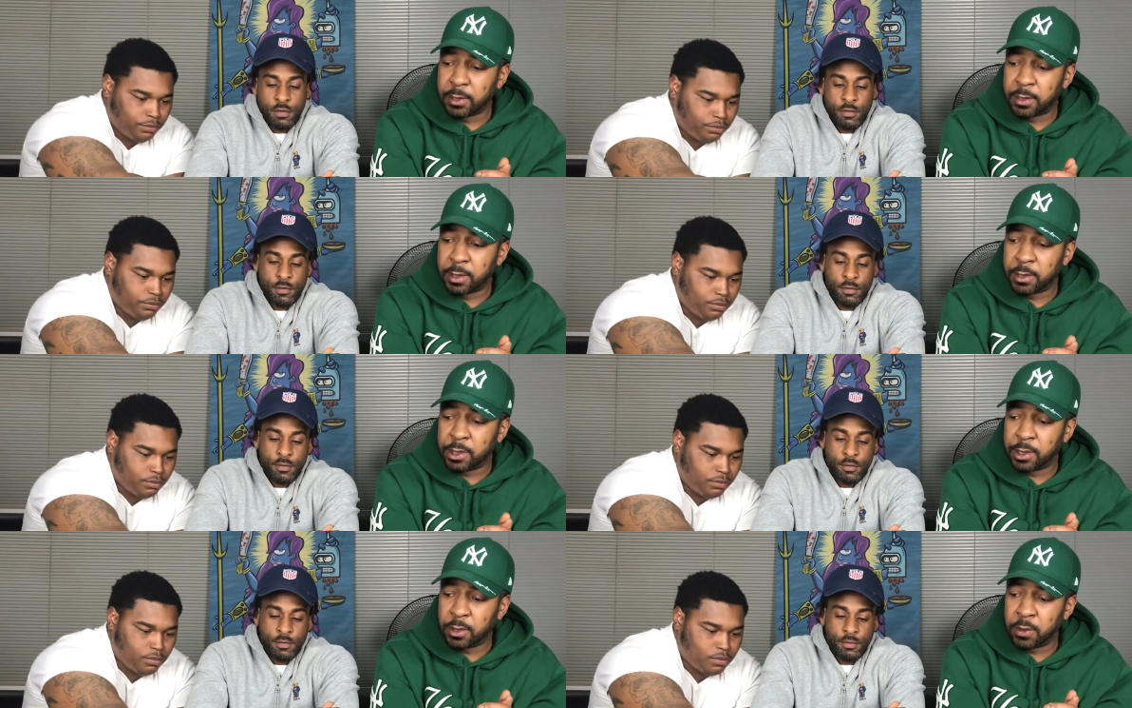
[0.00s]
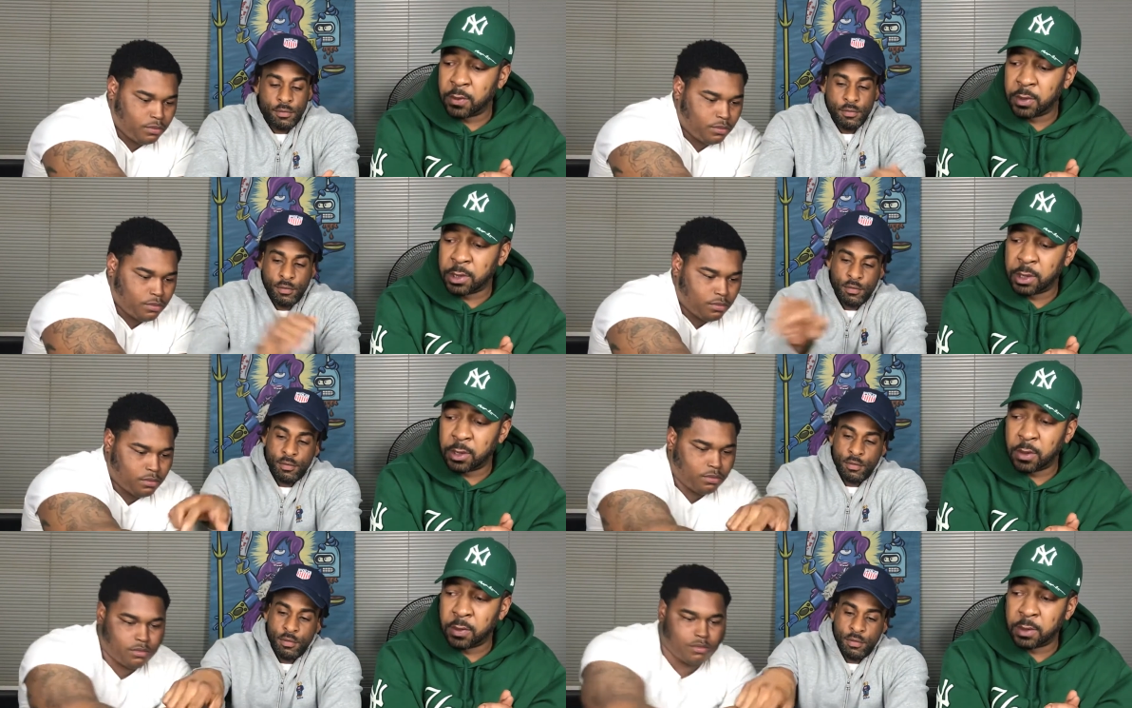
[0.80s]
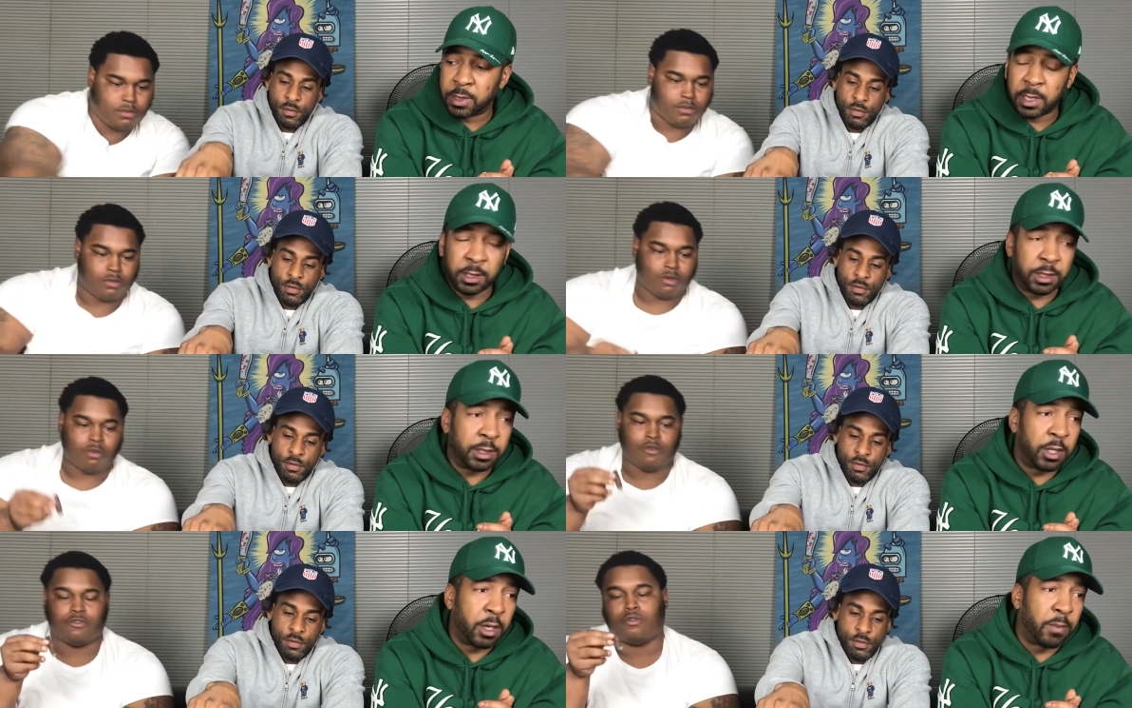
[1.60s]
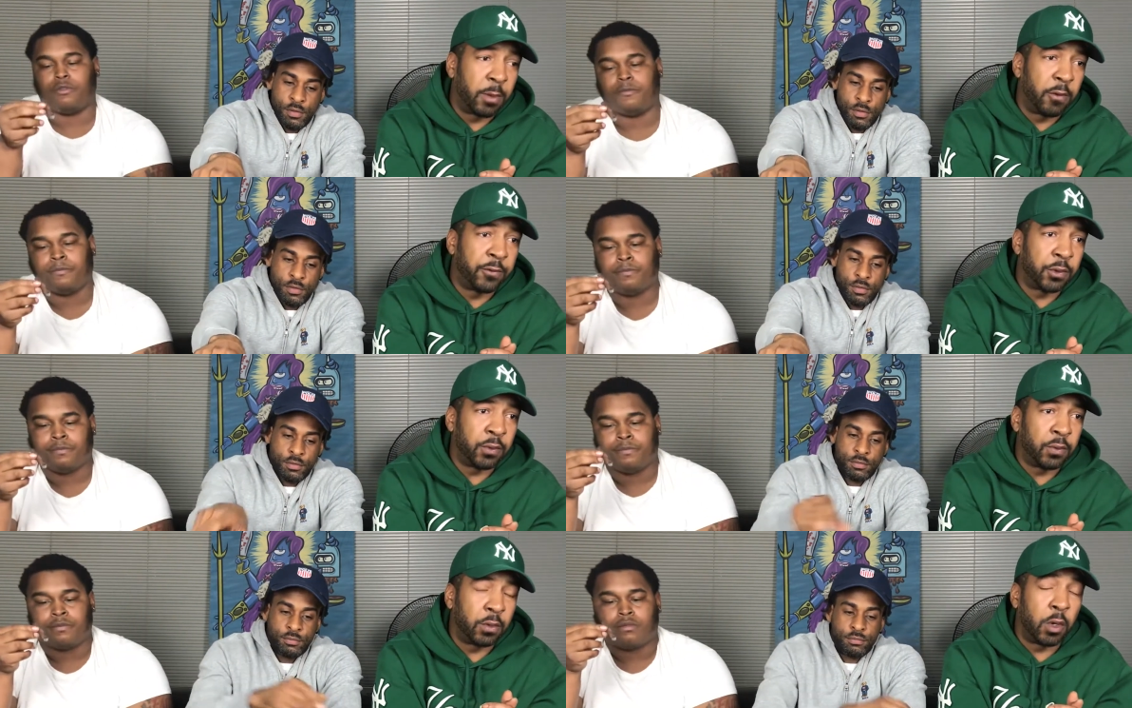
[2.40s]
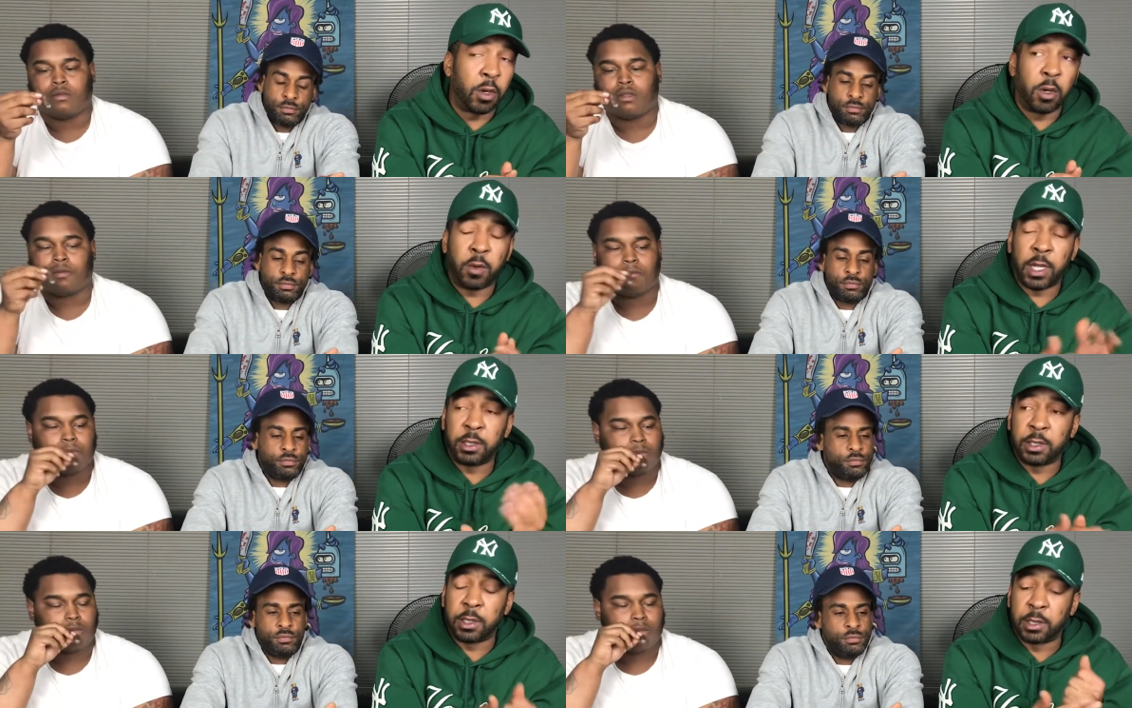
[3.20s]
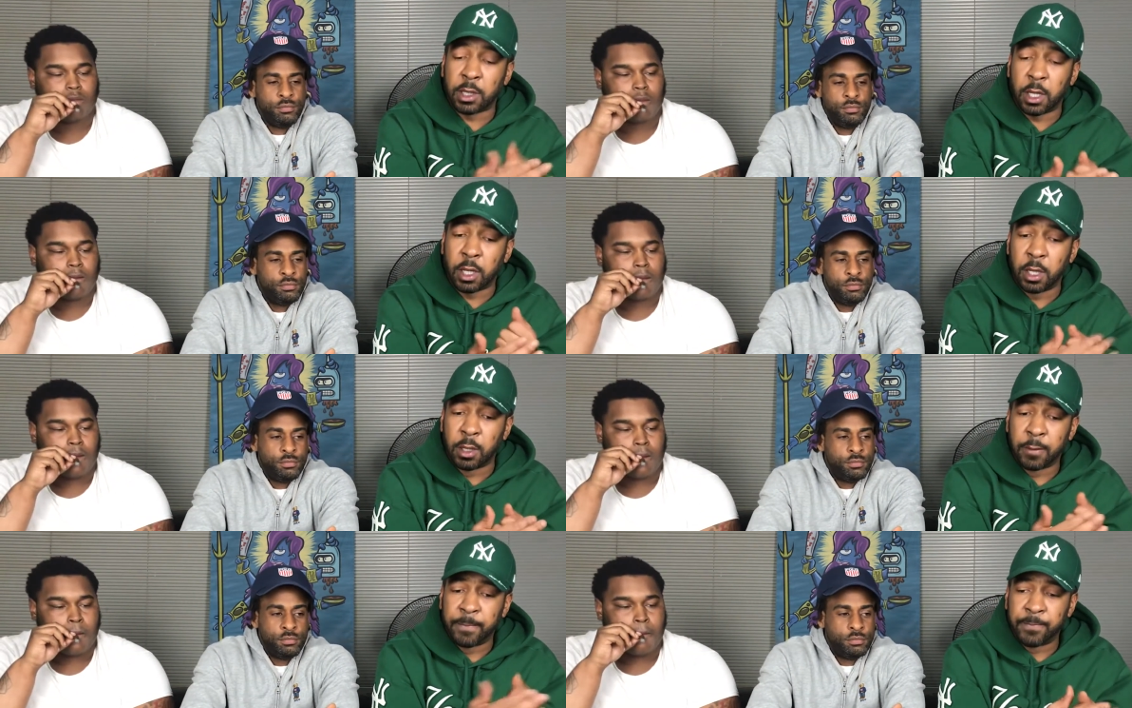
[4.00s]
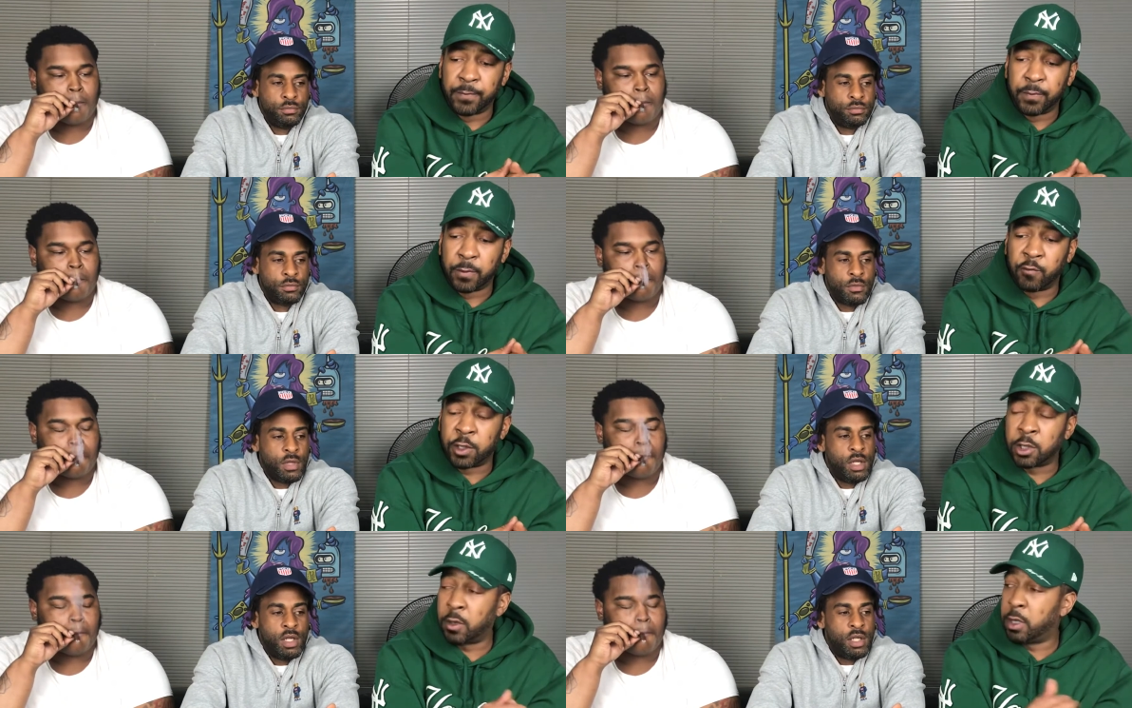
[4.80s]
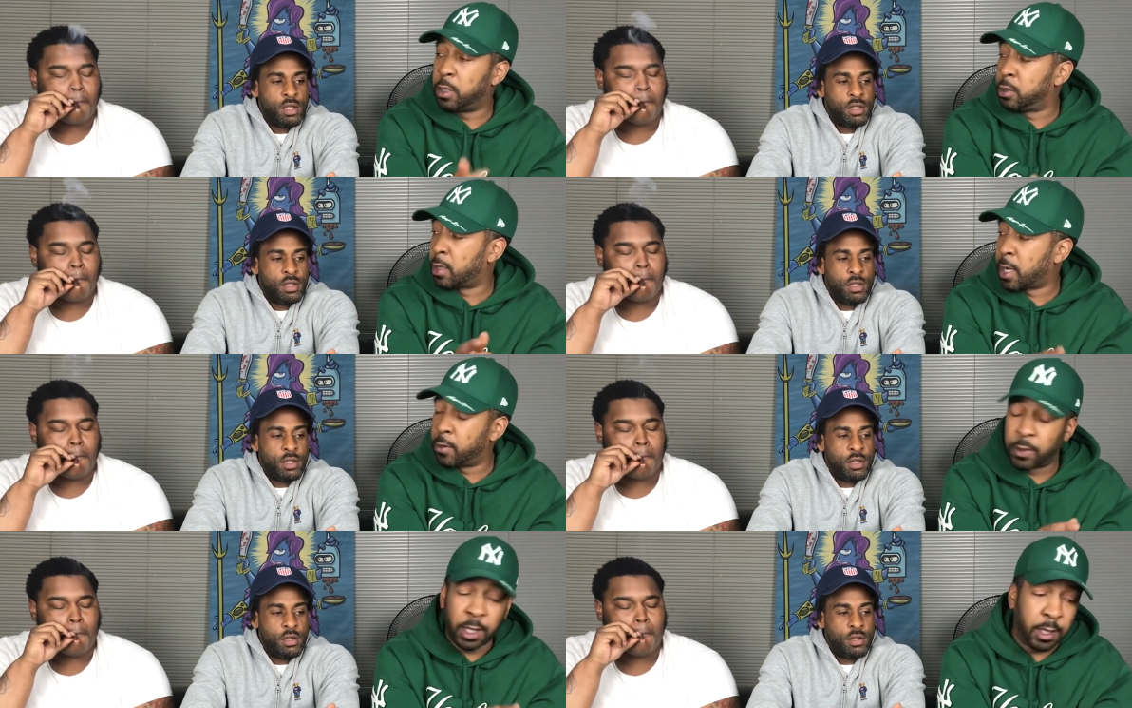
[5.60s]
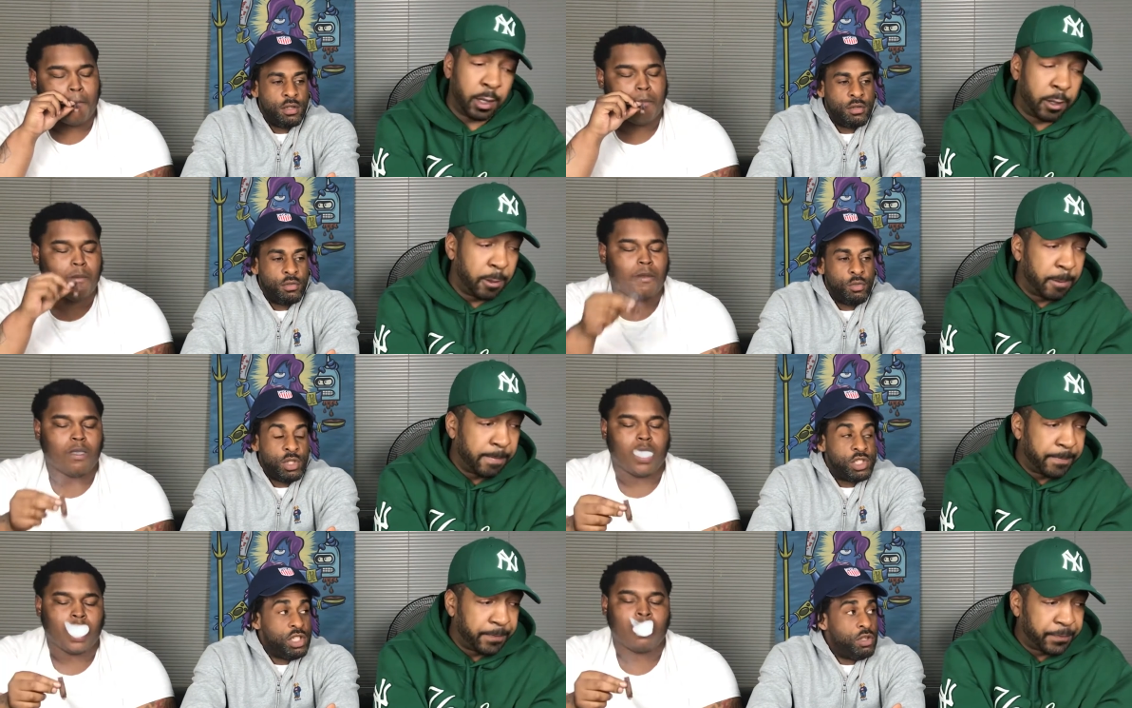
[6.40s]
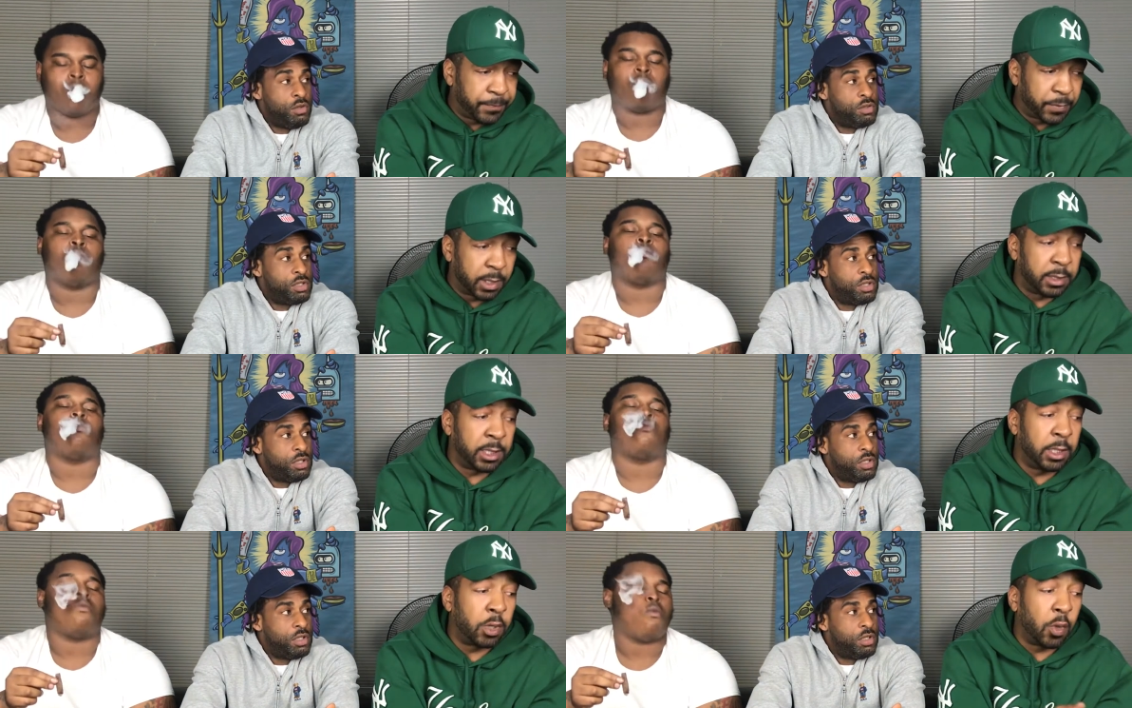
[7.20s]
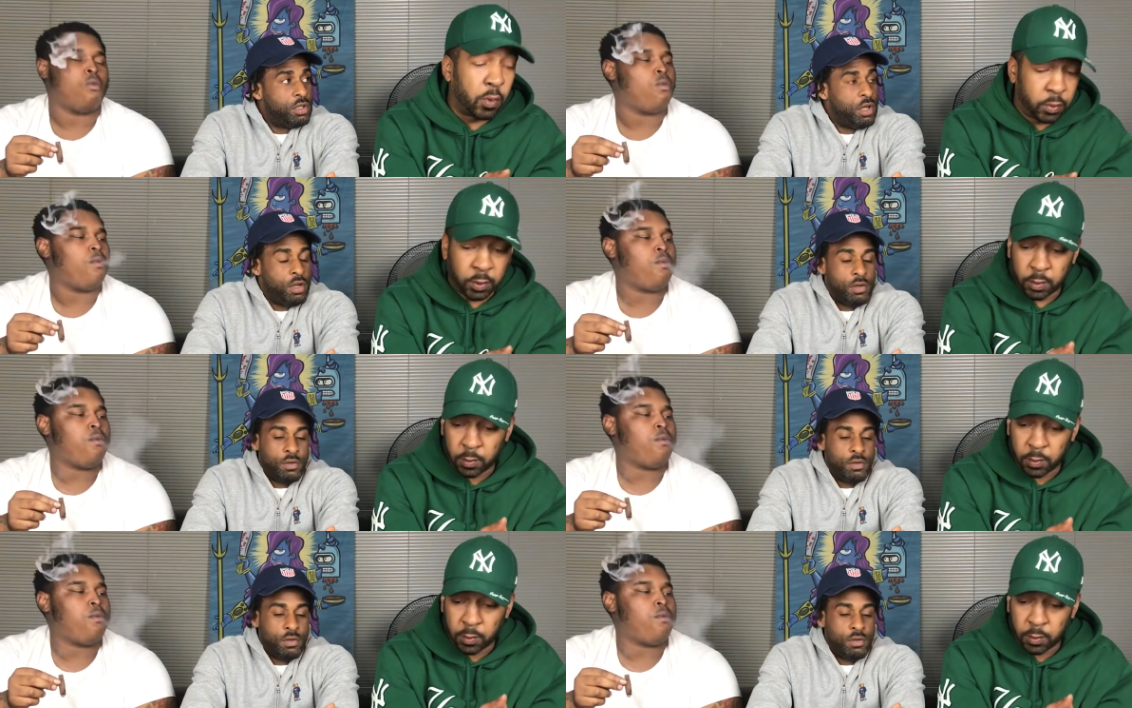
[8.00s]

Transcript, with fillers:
Speaker 1: The Cheetos, Zitos, that shit don't work too. No, no, no. That shit is uh, mm -mm. Return of the Gelato Kid. What Cheetos? Zitos. Oh.